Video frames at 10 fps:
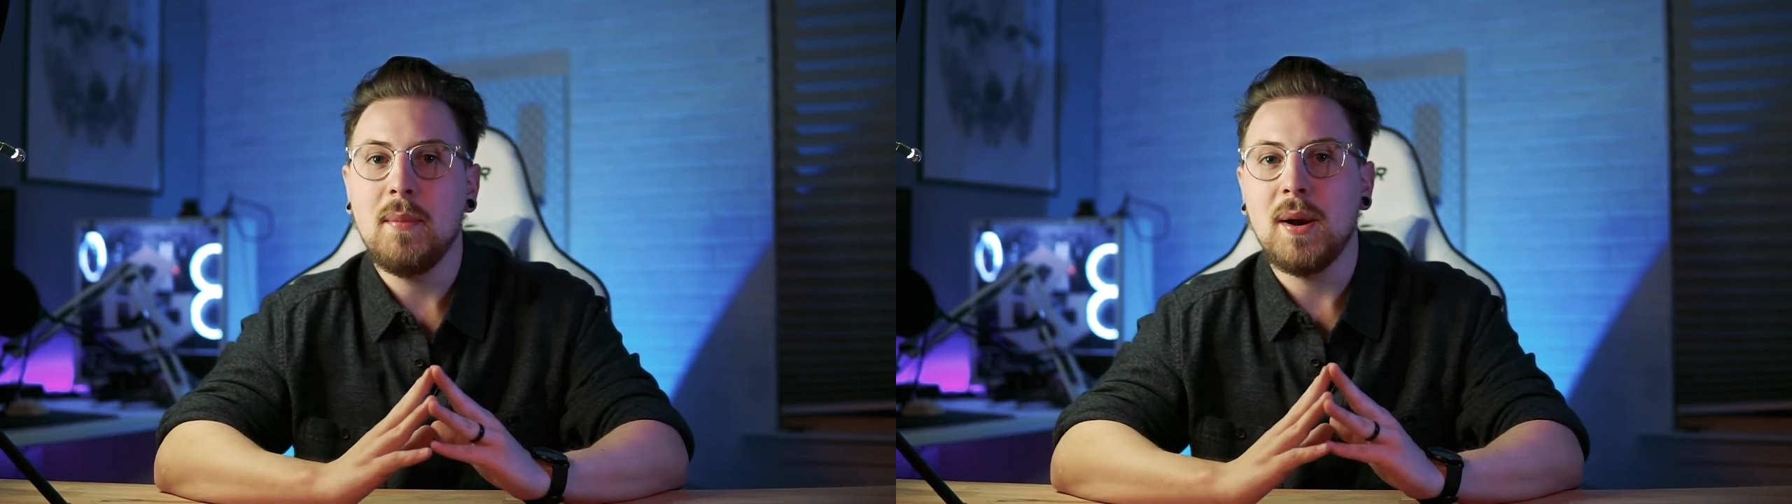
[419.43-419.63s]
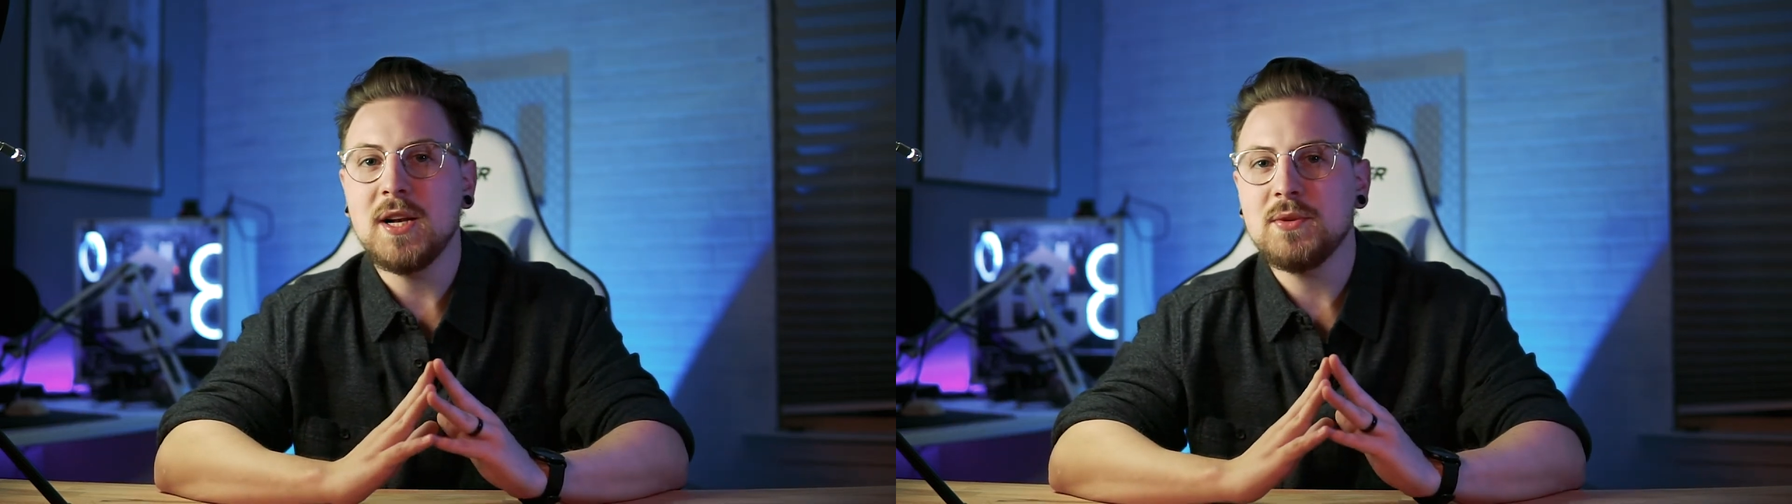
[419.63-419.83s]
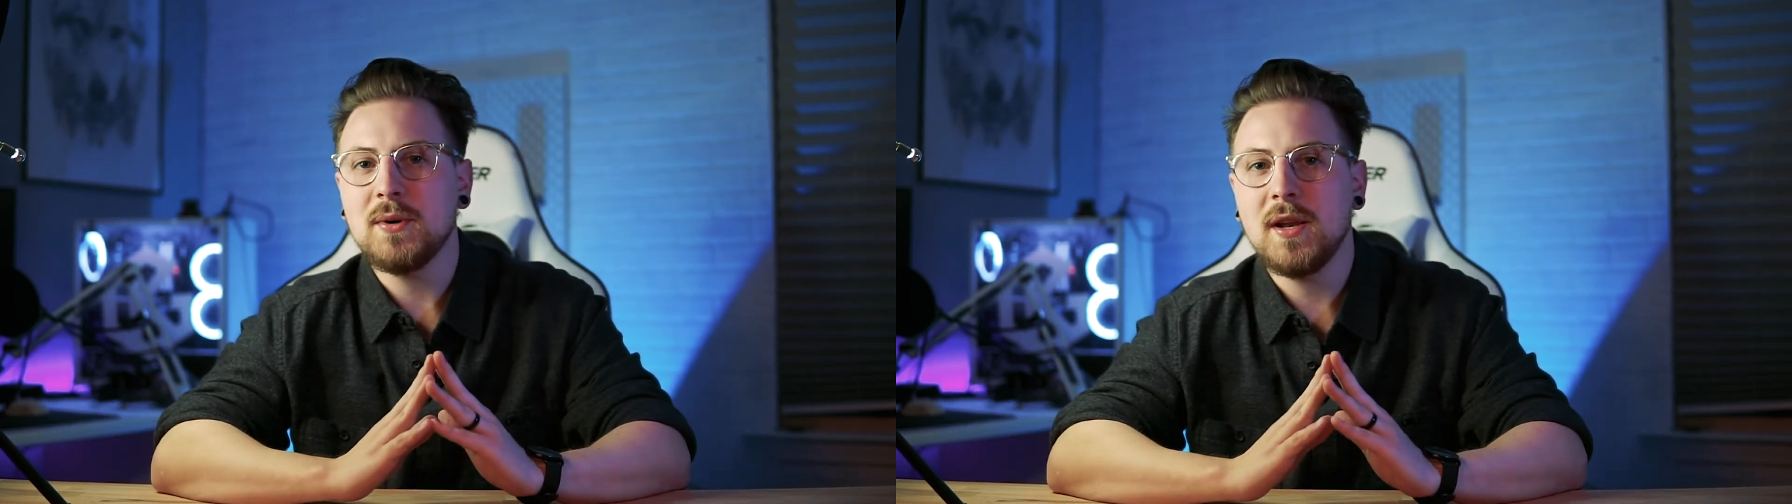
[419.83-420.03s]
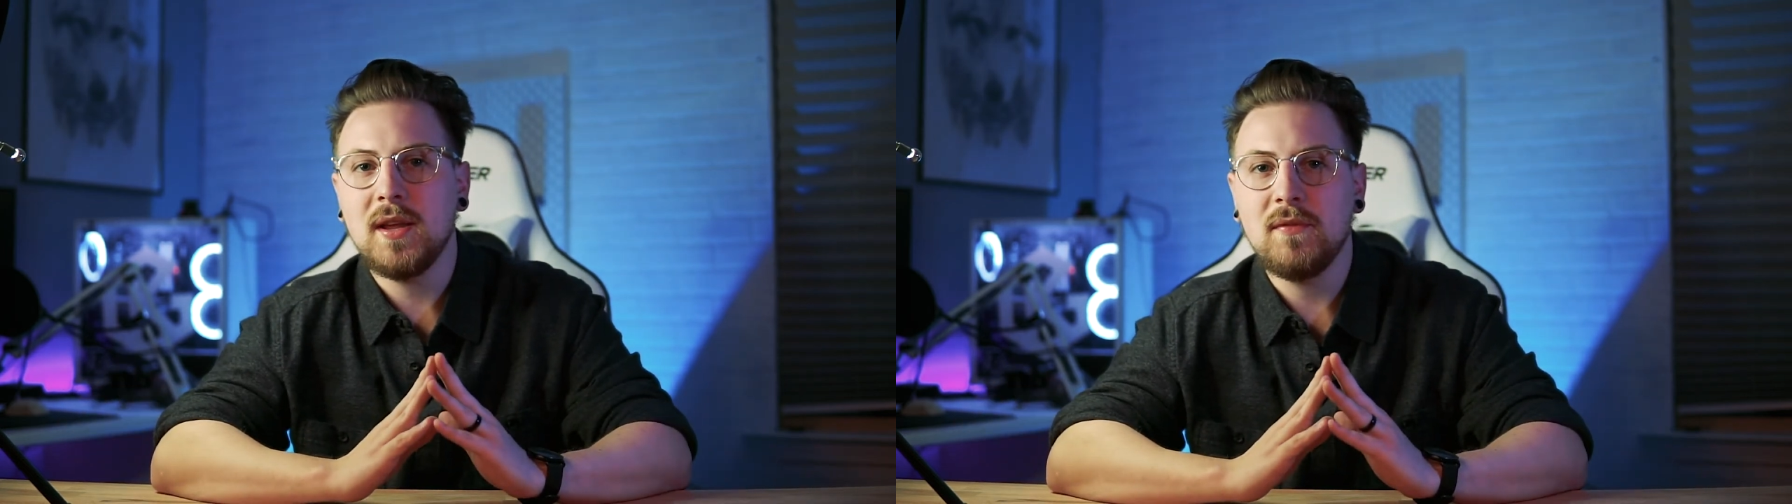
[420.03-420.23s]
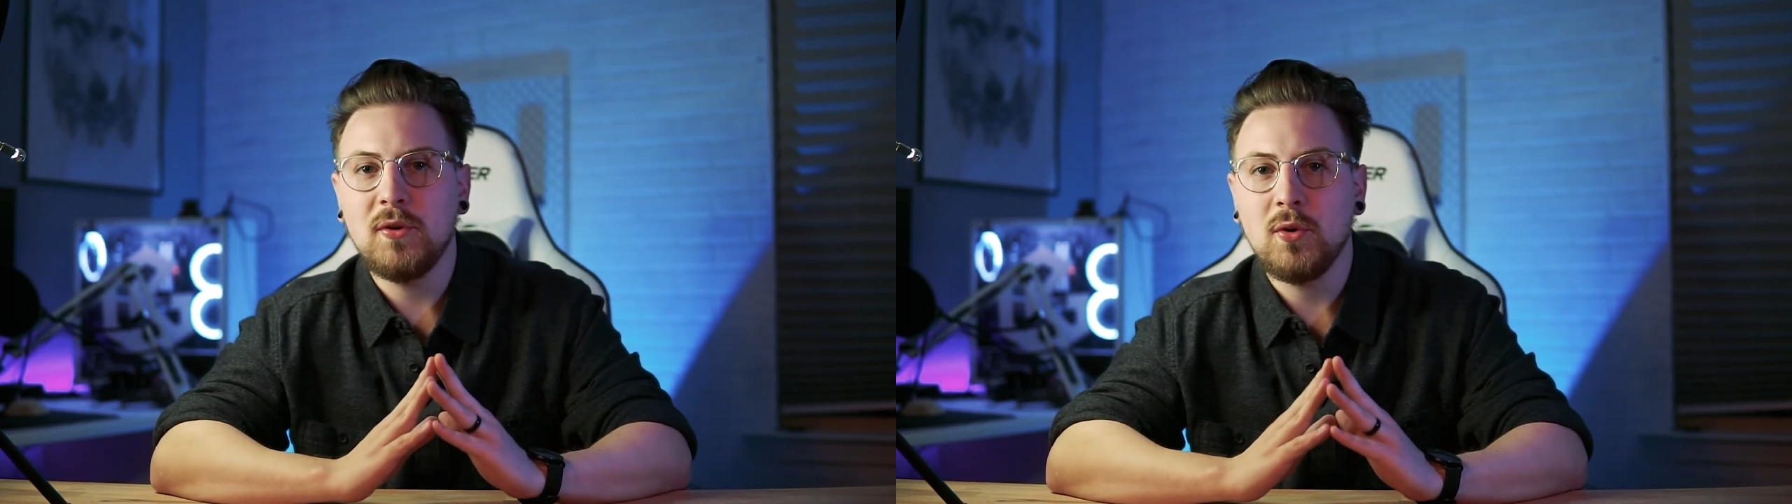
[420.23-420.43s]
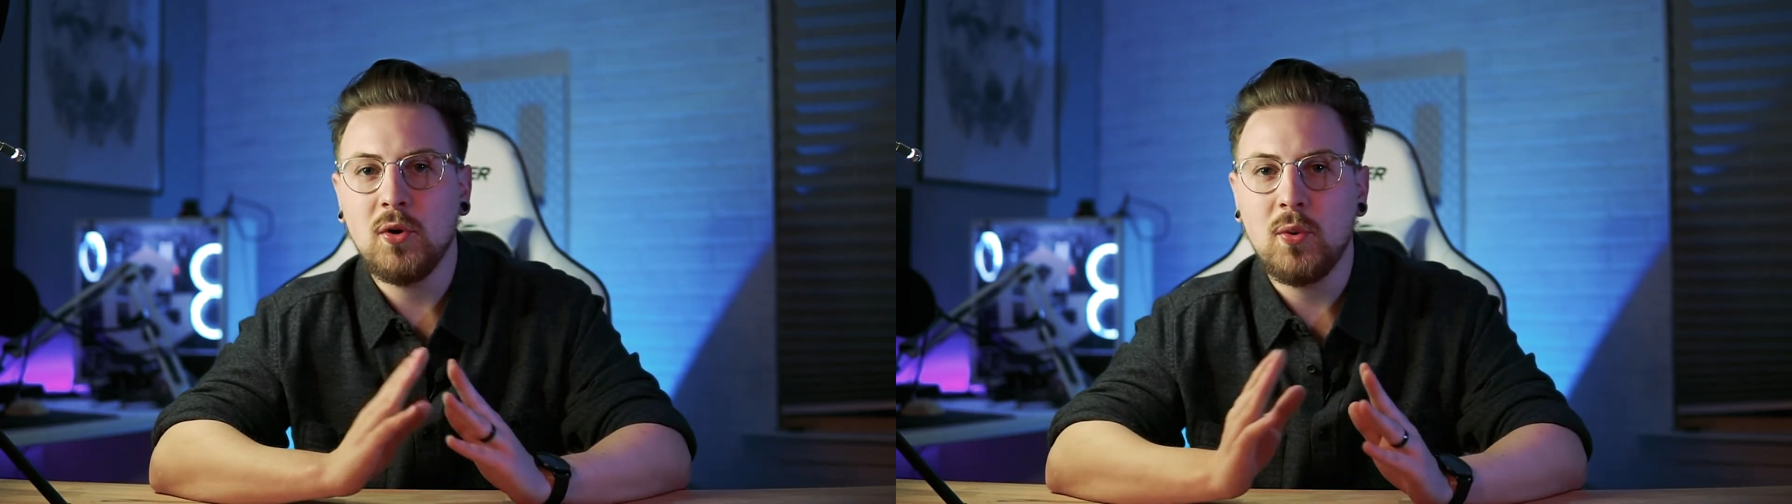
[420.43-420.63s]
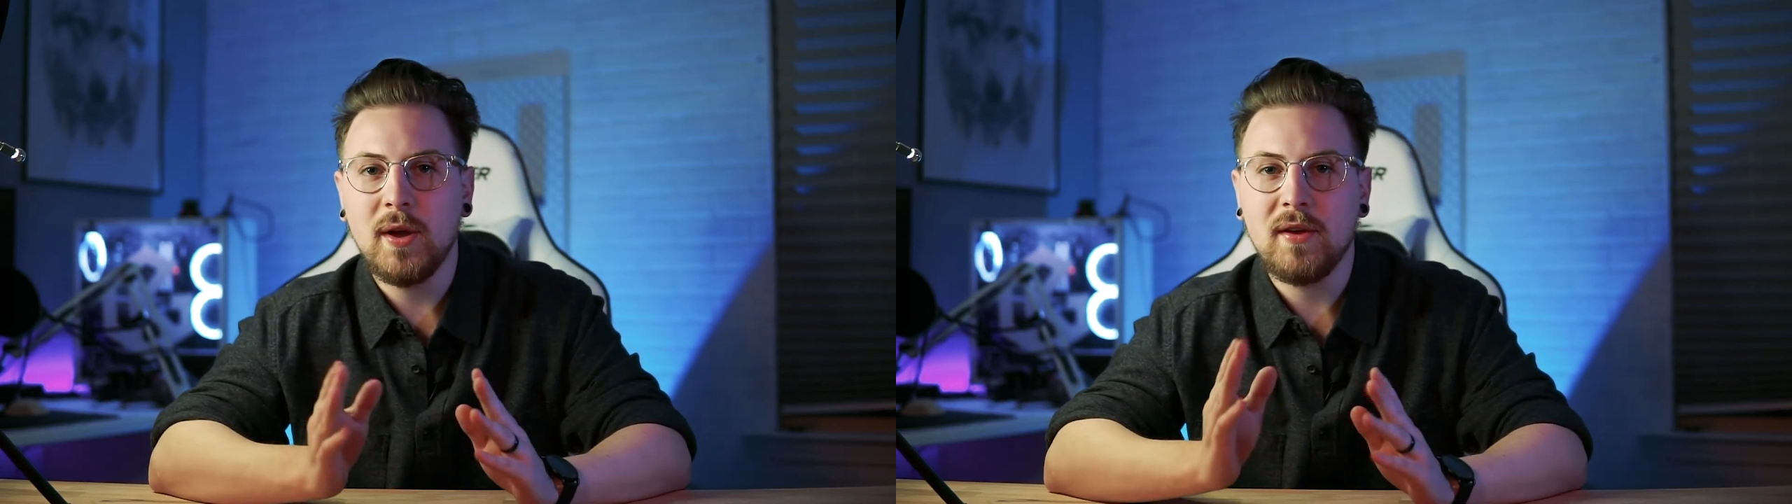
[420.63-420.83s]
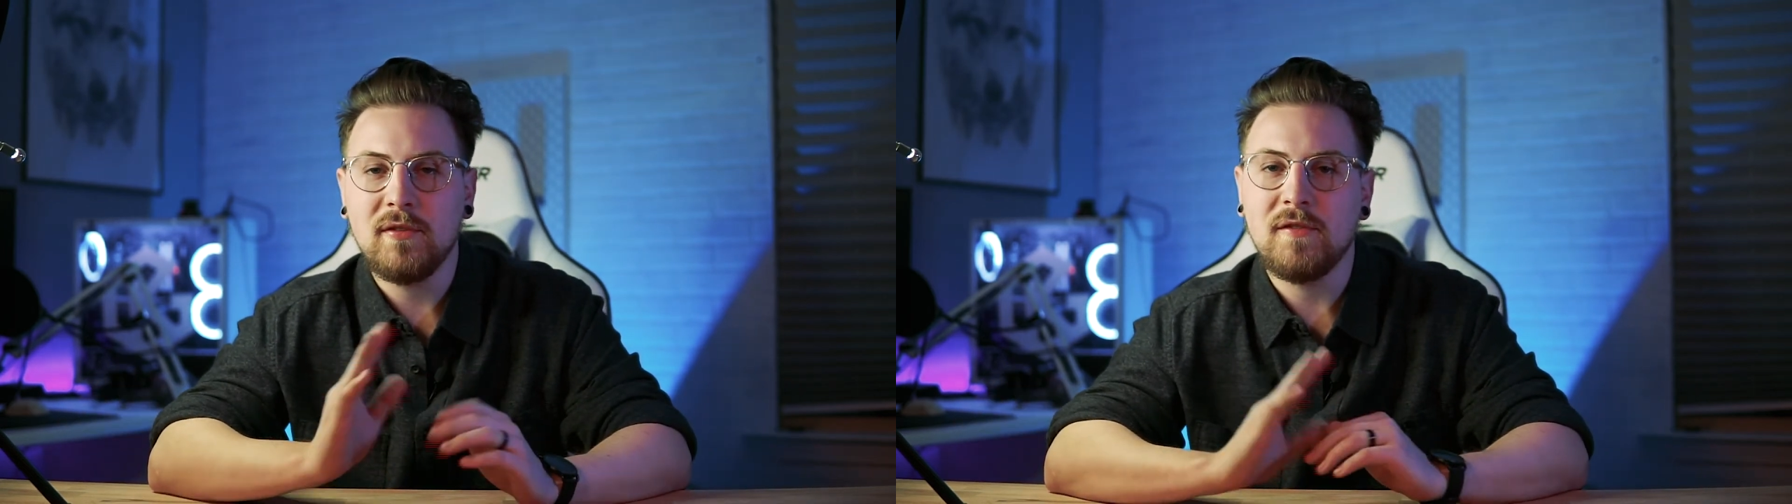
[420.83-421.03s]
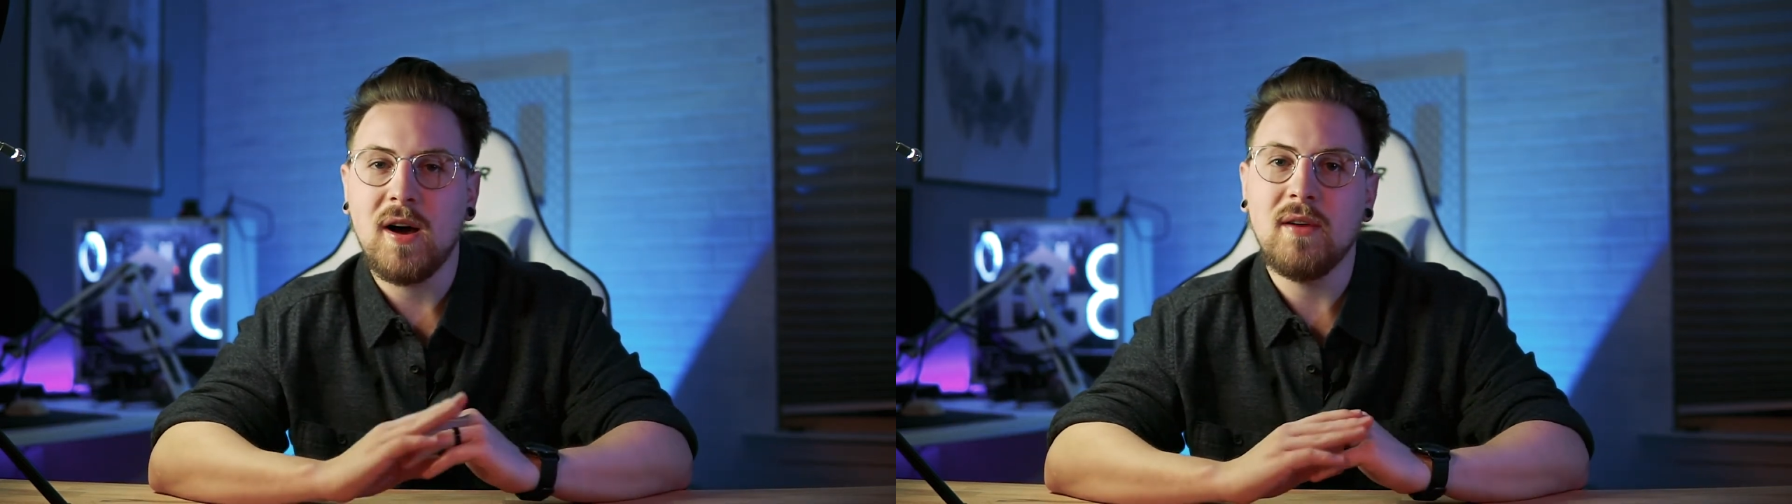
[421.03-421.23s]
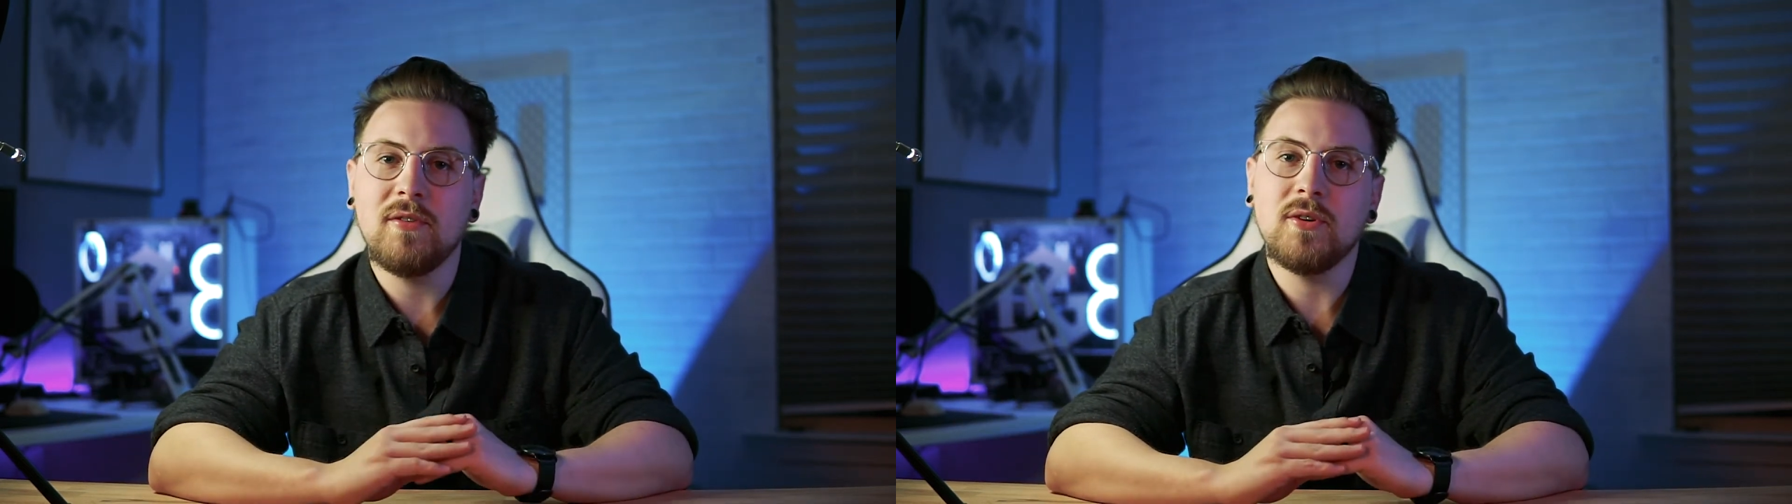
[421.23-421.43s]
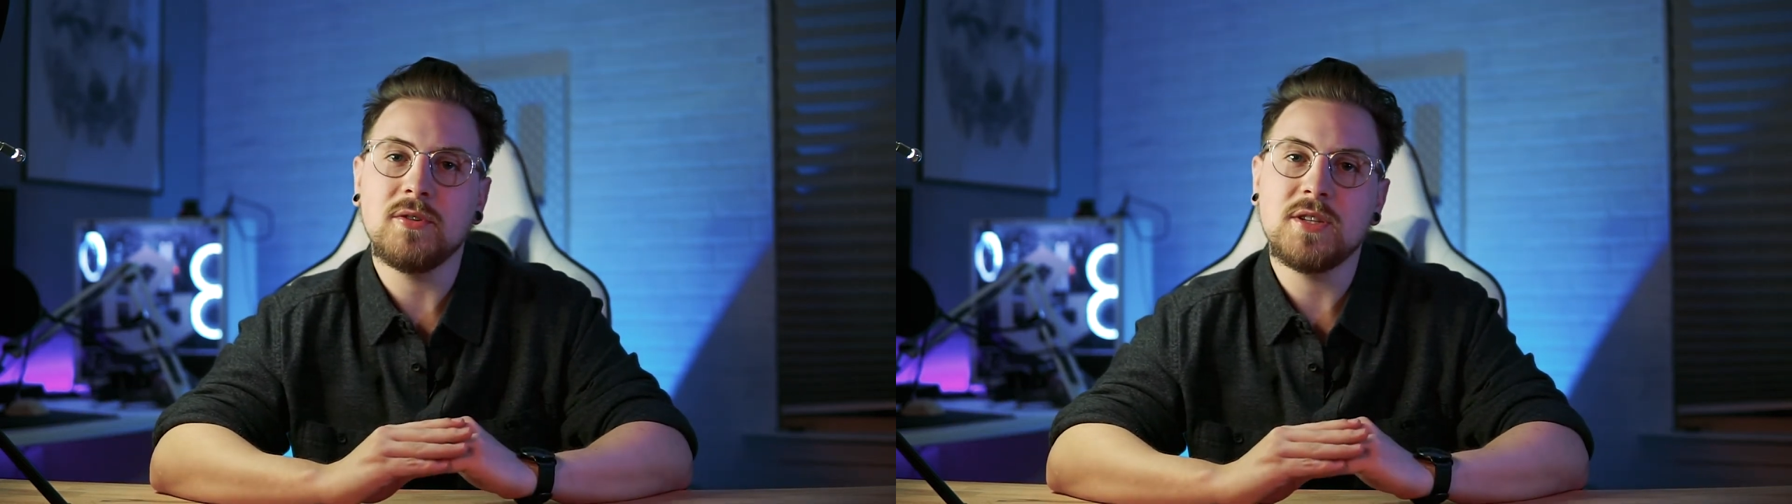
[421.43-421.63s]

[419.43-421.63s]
but I just wanted to give you quick 5 little